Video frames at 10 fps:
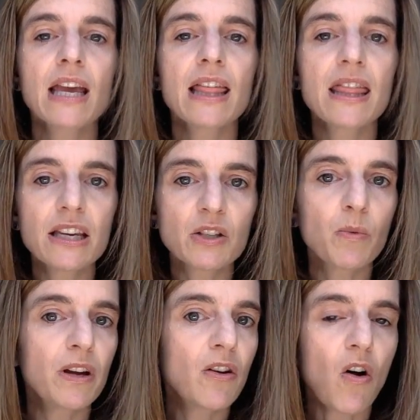This
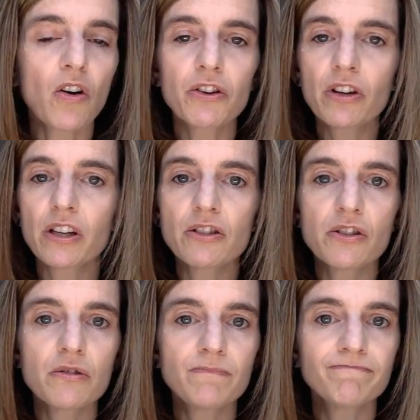week, all you're going to
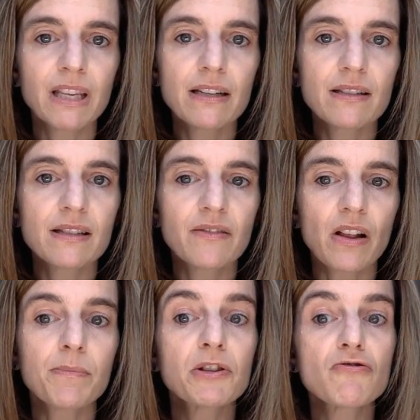do is
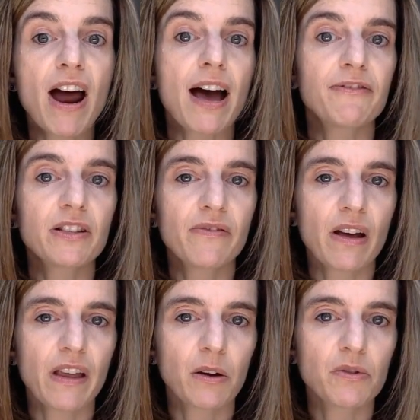develop a draft of
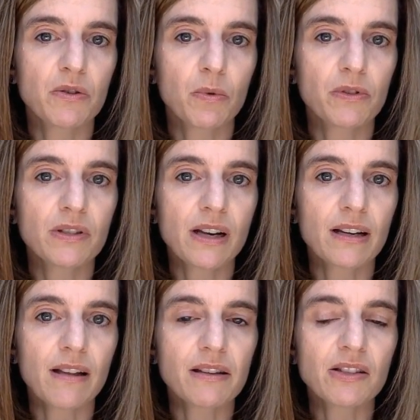that language and word
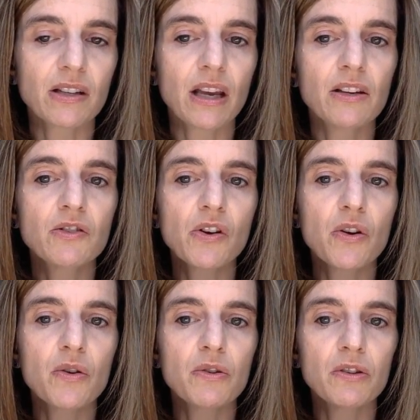study lesson. And
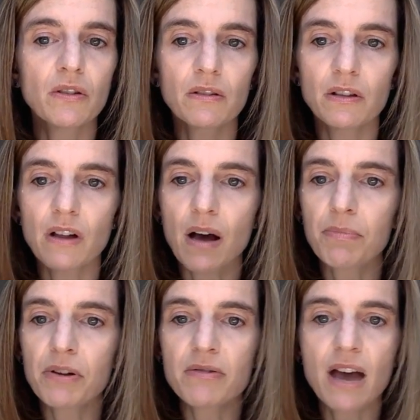so you'll
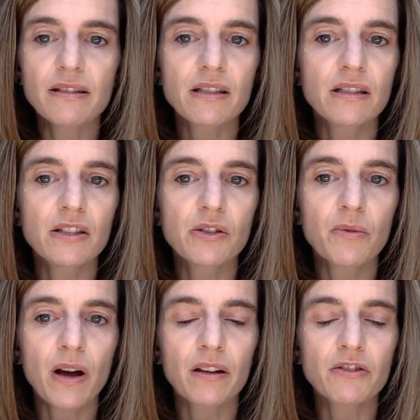upload that to
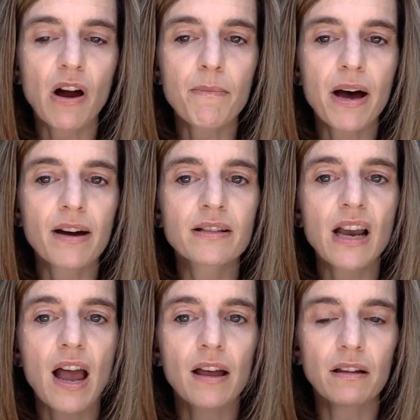D2L Dropbox.
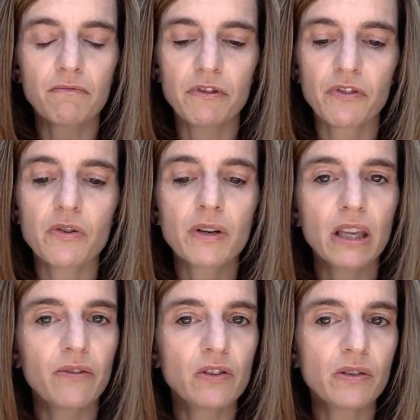I'll review it,
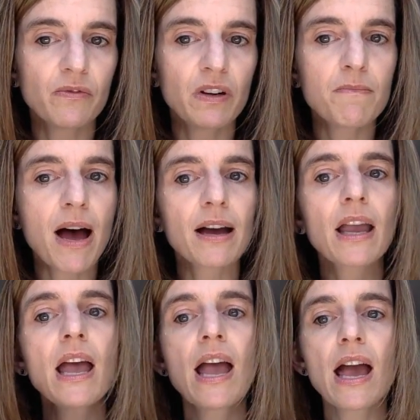give you some
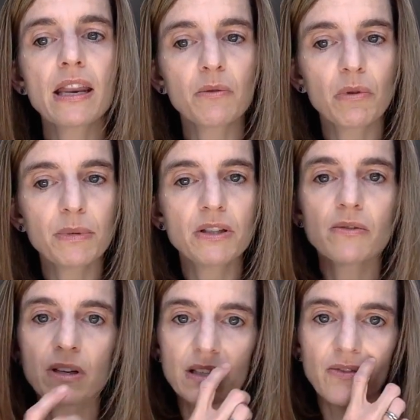feedback, and it will be
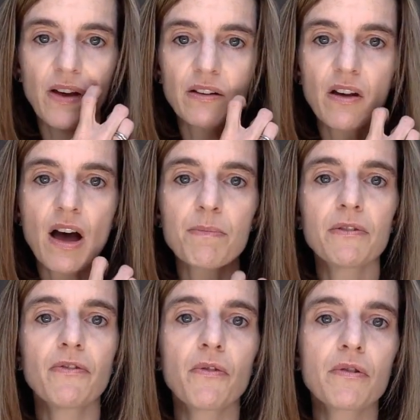due in its final copy
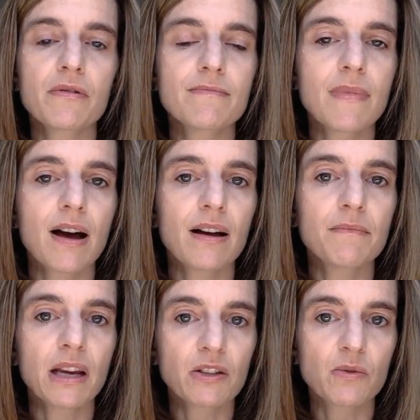form
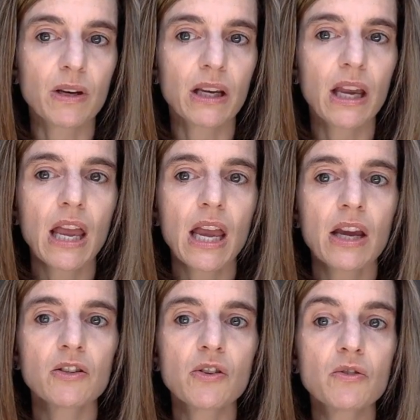next week.
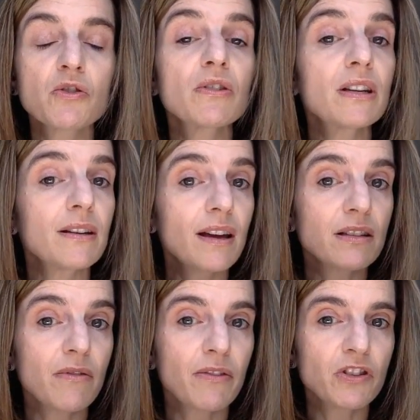So treat it as
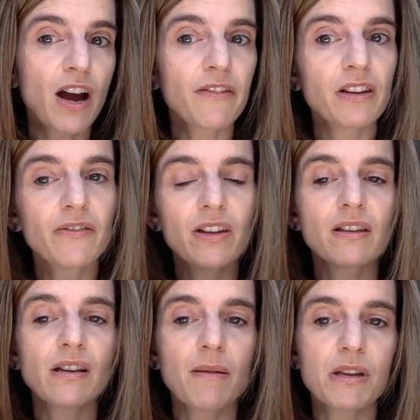a rough draft. Give it the
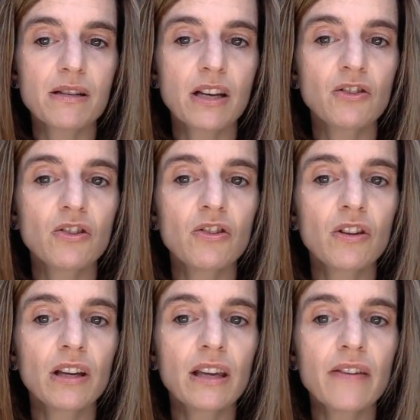time and attention you
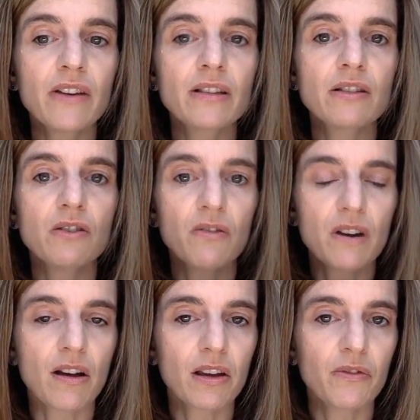can give it. Know
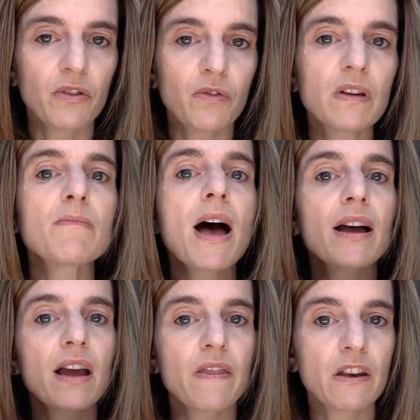that I'll give you
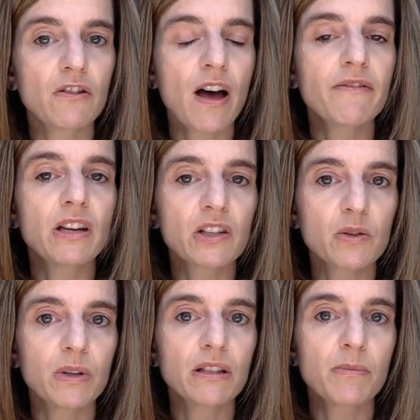feedback, and then you'll have
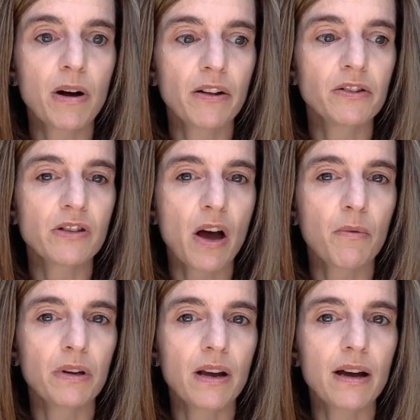next week to polish that
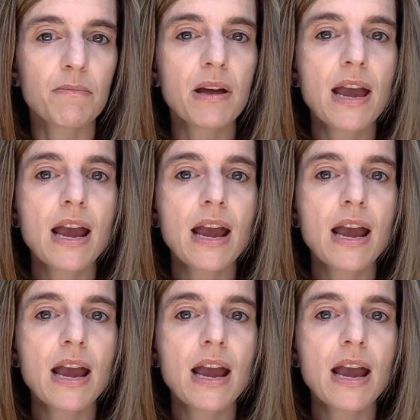one up.